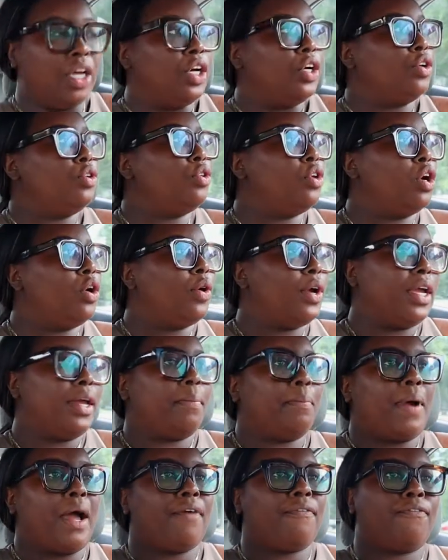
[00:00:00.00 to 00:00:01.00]
you know
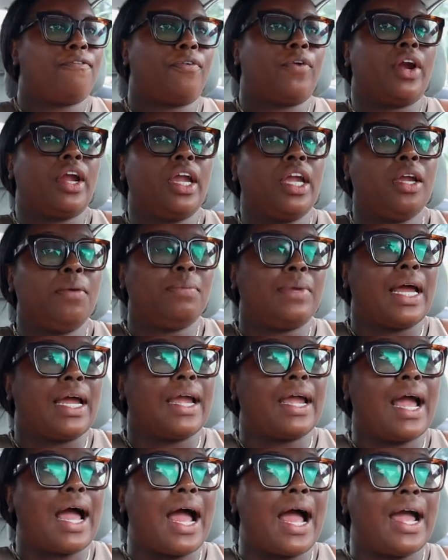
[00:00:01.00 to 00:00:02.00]
and my frame
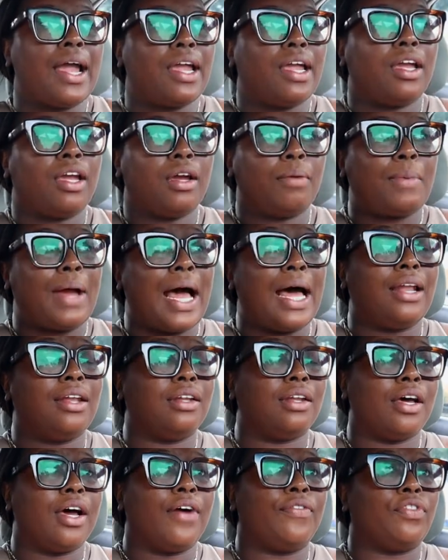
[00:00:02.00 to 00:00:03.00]
like i am i
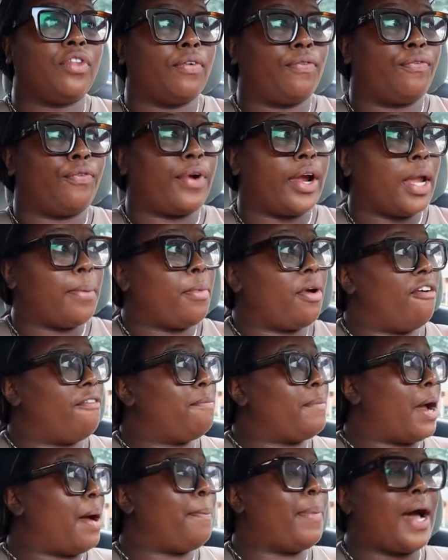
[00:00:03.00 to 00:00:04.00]
love the frame
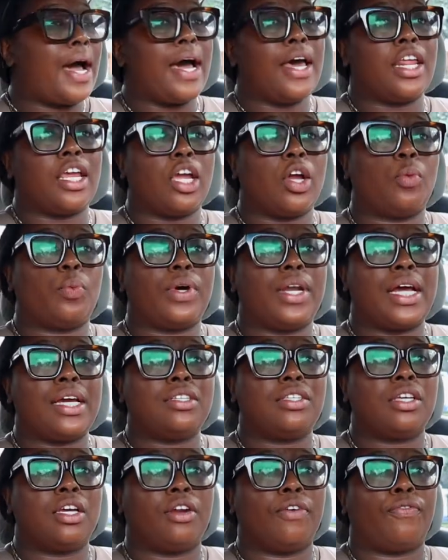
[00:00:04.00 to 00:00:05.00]
of my body and when i
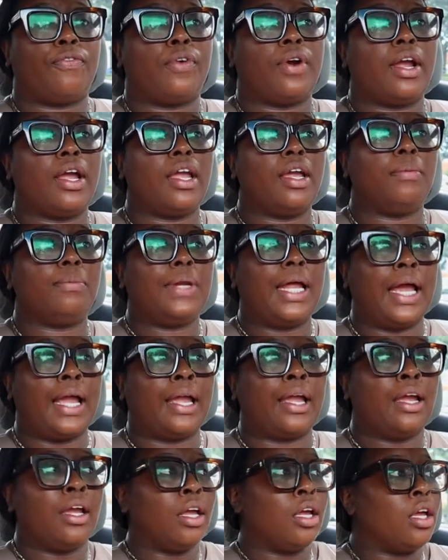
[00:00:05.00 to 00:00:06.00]
say the frame
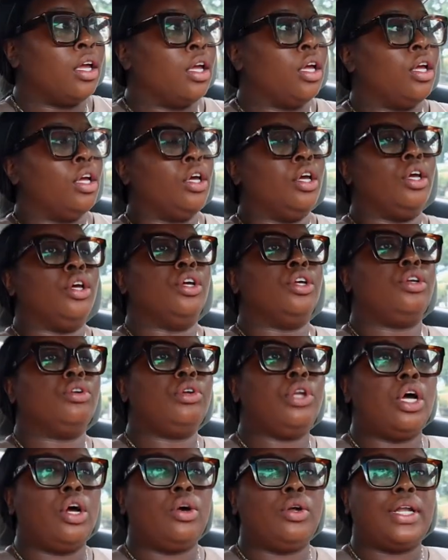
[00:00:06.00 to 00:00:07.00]
like you
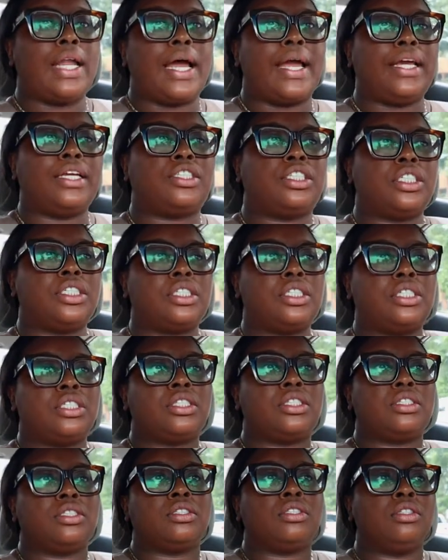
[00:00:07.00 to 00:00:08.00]
know like
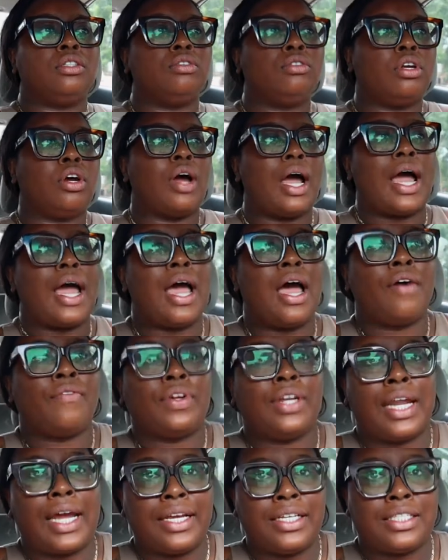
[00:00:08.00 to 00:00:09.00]
just you know i have
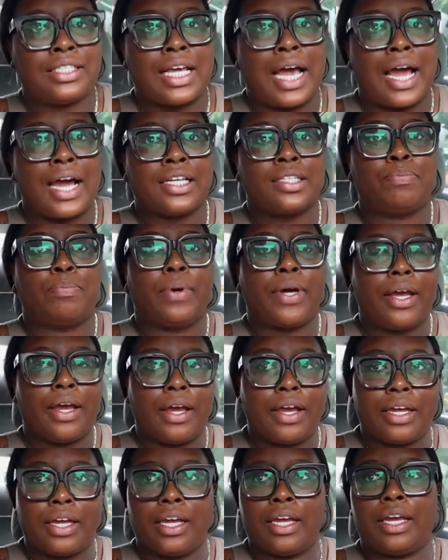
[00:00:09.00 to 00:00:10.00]
a nice size
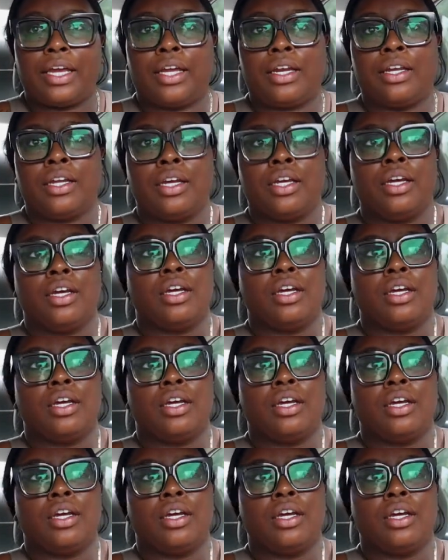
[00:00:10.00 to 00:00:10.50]
butt and